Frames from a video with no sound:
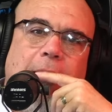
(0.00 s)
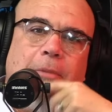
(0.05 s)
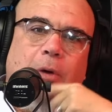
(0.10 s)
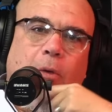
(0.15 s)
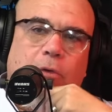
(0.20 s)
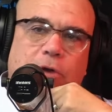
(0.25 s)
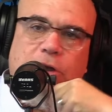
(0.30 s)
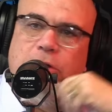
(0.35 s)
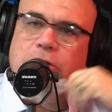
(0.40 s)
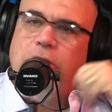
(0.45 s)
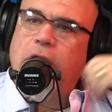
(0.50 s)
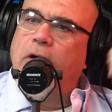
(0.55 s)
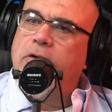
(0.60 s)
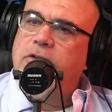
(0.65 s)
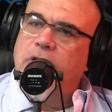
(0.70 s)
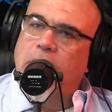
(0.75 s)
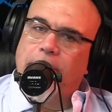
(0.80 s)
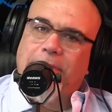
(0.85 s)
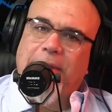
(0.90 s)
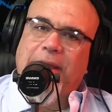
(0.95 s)
But when you go
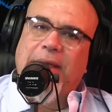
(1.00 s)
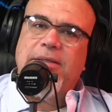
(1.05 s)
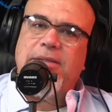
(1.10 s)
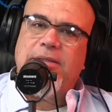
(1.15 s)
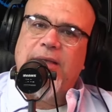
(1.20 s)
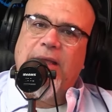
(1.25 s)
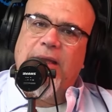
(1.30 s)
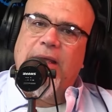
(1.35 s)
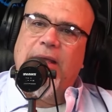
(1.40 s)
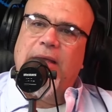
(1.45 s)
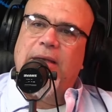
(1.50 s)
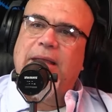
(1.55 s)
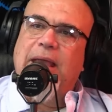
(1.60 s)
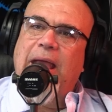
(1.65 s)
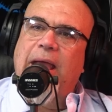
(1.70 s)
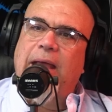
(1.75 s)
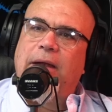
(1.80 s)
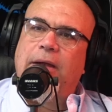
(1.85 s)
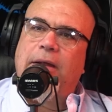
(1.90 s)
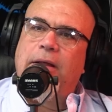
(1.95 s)
to a big city in
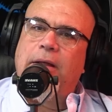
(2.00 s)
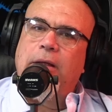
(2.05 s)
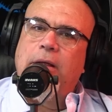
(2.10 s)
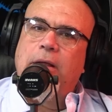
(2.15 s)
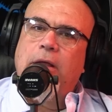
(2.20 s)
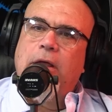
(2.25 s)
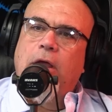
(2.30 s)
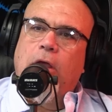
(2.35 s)
Canada,